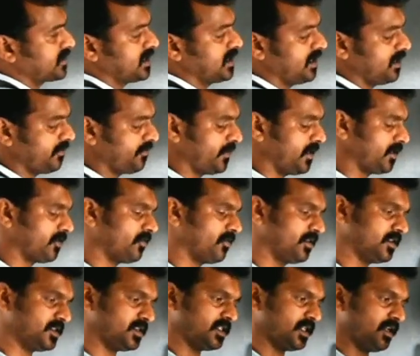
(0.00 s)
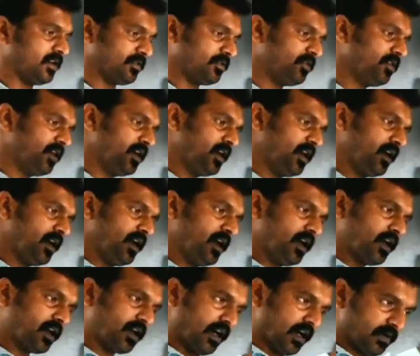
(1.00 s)
area of a cone is equal to
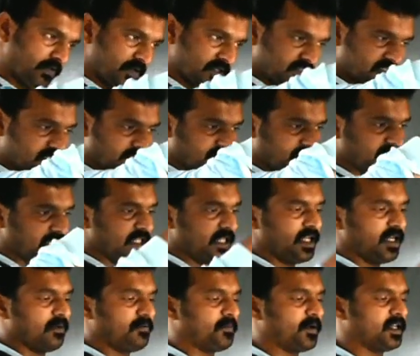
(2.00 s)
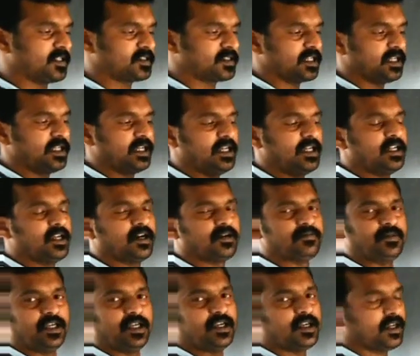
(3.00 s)
curved surface area plus area
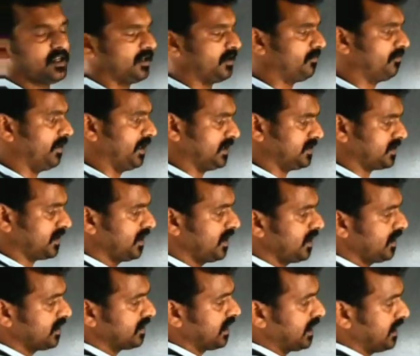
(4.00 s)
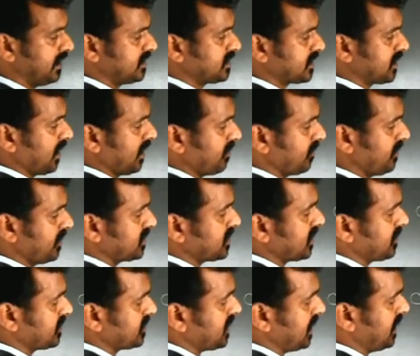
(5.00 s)
of the base. That is curved
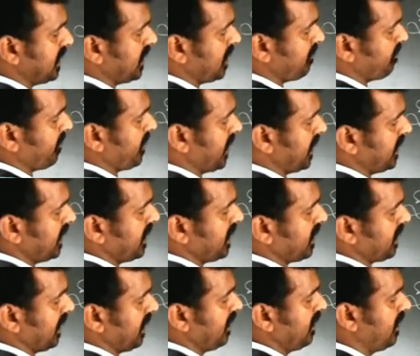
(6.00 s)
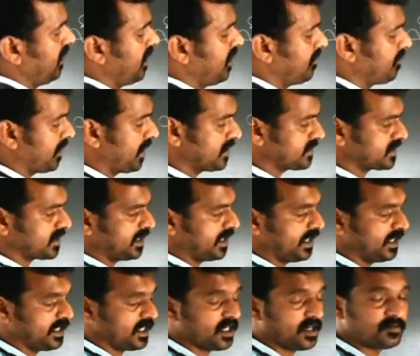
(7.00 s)
surface area pi r L plus
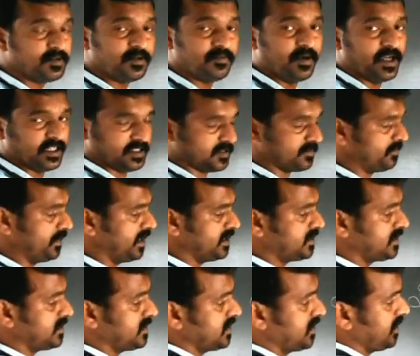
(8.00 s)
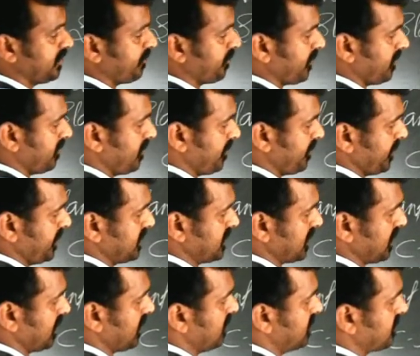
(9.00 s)
area of the base. Base is in the form of a
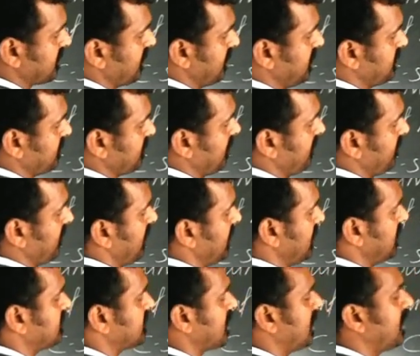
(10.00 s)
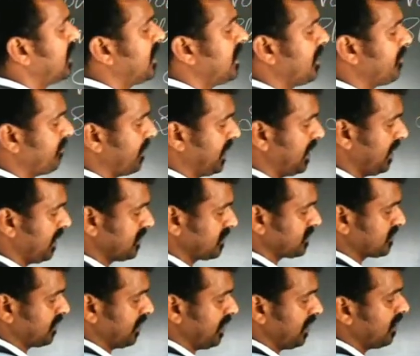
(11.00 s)
circle, so its formula is pi r
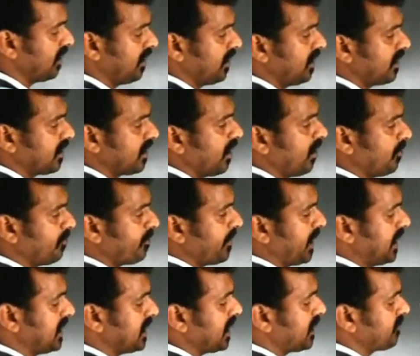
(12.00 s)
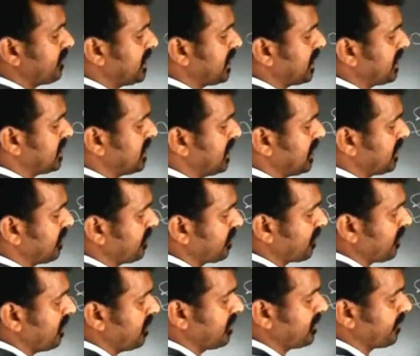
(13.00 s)
square. Now pi r we can take out
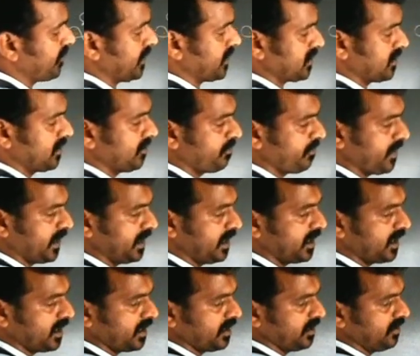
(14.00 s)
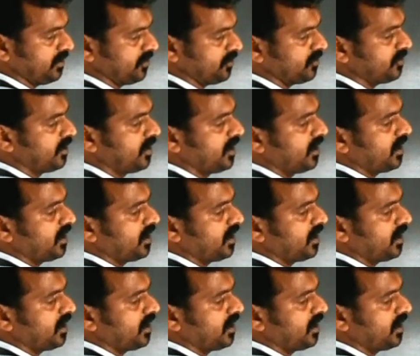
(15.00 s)
common factor, pi r into